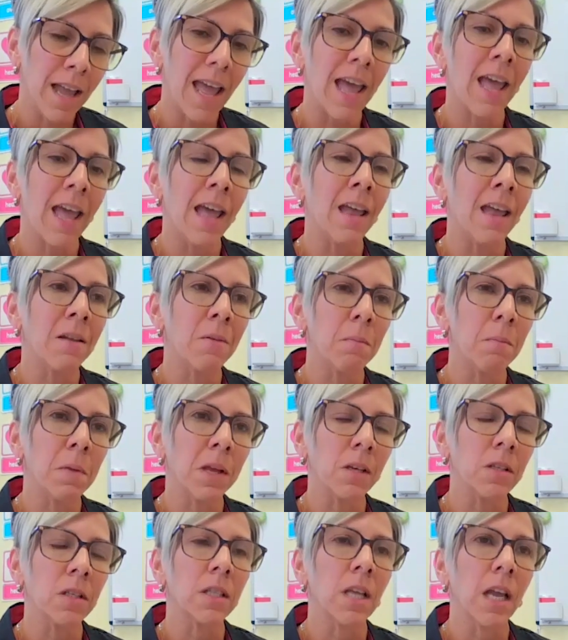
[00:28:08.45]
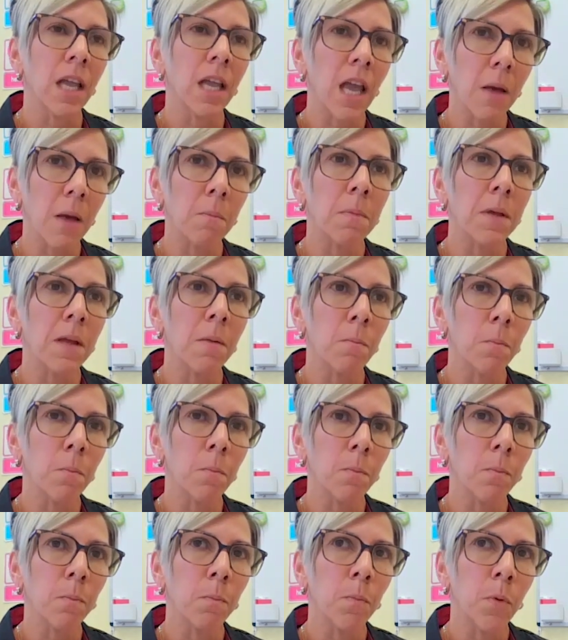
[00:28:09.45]
And because I have been
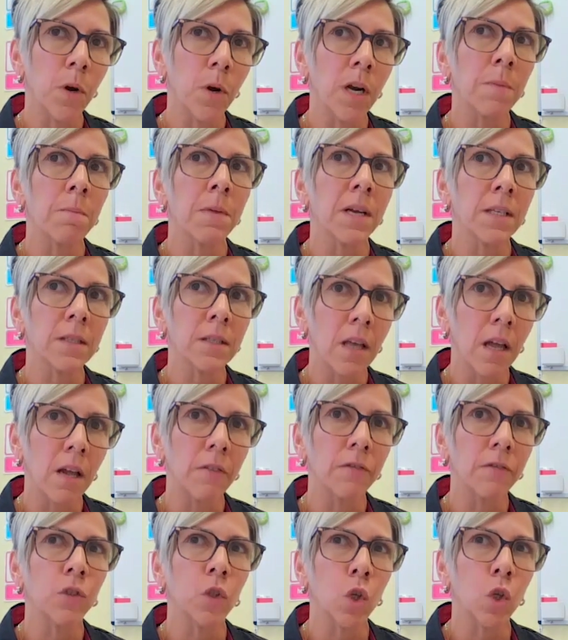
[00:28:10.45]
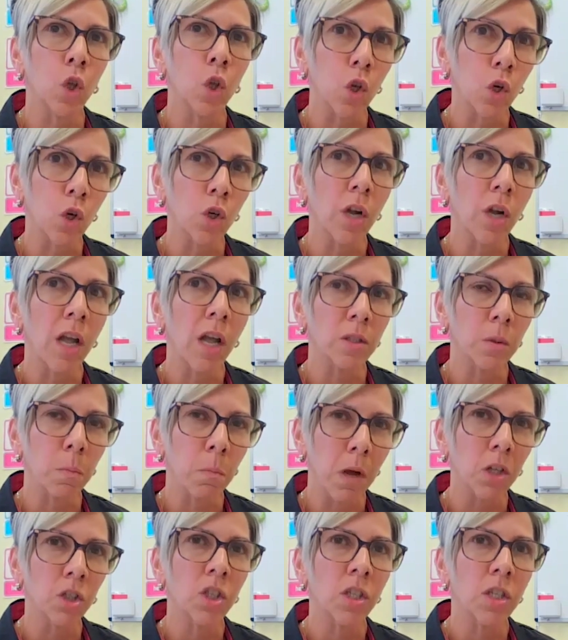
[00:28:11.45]
putting myself to learn as
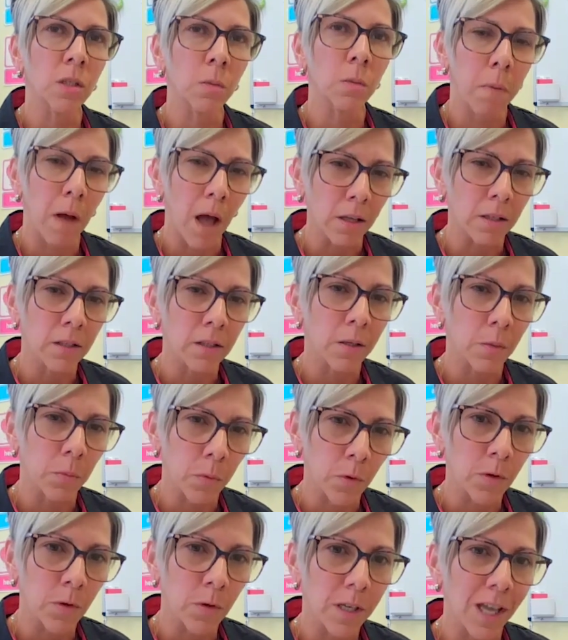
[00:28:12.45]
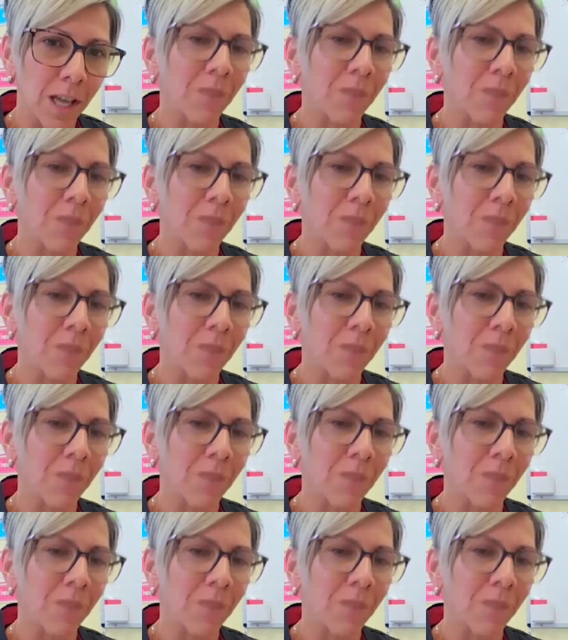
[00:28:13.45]
much as possible,